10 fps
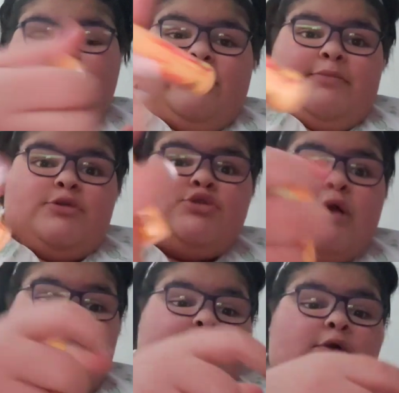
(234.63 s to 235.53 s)
Triple
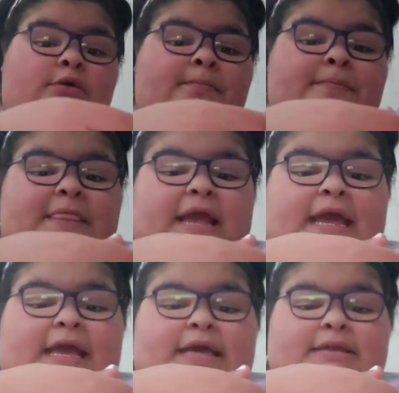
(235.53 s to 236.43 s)
Tropical,
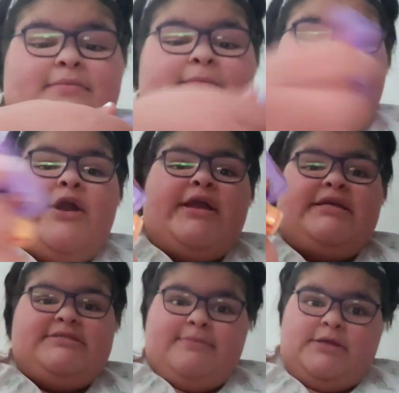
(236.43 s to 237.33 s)
and
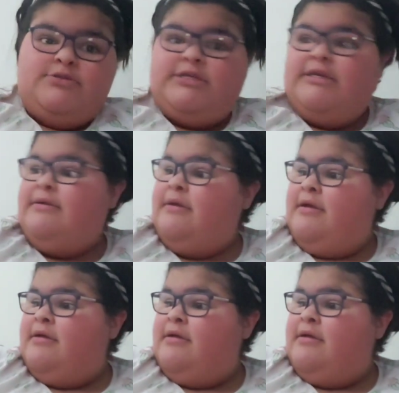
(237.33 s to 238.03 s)
Berry Explosion.